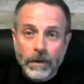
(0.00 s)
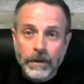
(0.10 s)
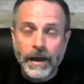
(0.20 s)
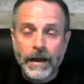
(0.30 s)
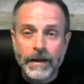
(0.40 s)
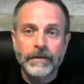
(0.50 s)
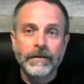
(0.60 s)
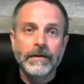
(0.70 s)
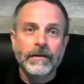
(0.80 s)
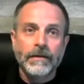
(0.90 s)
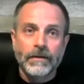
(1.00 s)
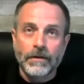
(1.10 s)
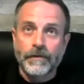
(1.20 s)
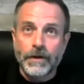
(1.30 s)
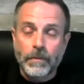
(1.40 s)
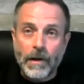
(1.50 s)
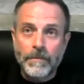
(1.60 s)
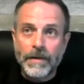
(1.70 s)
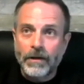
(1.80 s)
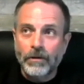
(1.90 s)
at it, look for your
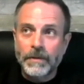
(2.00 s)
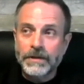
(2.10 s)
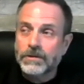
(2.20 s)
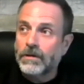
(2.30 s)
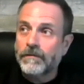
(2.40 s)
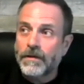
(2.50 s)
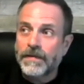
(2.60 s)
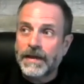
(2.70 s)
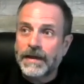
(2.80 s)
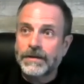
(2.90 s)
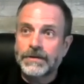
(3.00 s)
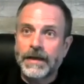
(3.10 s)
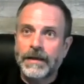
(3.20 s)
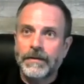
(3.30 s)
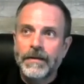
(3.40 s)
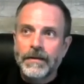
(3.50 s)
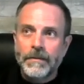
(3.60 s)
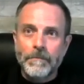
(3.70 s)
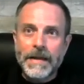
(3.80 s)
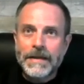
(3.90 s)
problem elements, look for things that
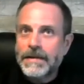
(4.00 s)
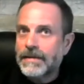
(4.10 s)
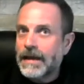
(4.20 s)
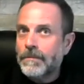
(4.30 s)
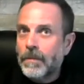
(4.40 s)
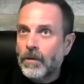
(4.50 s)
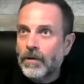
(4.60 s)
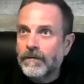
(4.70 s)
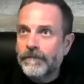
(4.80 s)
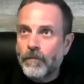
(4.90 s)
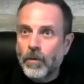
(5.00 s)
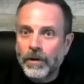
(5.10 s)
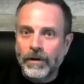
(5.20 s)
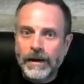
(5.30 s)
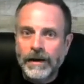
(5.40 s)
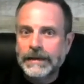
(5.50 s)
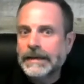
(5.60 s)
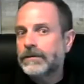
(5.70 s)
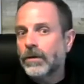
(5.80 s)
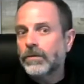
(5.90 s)
maybe they put foil on
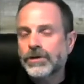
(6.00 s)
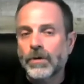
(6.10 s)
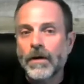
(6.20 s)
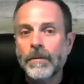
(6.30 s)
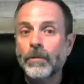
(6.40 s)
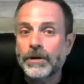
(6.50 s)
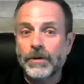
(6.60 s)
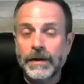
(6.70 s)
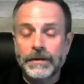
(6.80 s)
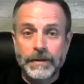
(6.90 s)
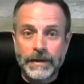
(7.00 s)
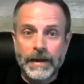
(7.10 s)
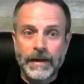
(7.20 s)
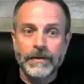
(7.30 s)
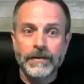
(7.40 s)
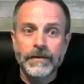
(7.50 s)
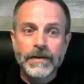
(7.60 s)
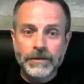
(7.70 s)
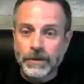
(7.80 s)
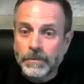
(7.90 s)
that don't show up when you get to the end.
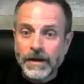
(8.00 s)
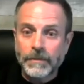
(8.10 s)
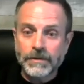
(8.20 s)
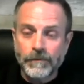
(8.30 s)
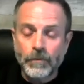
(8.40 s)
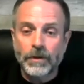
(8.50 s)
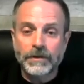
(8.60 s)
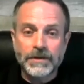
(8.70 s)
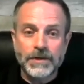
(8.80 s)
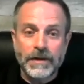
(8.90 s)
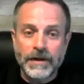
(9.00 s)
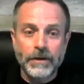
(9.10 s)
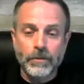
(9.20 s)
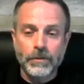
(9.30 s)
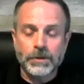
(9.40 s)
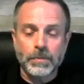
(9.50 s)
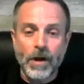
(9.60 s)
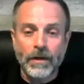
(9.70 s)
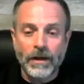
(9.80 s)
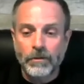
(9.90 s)
Sometimes the foil doesn't adhere to a
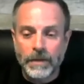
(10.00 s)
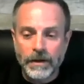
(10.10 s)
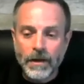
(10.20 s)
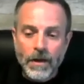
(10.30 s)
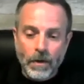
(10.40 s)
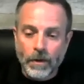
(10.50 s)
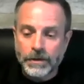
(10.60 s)
small element, or it's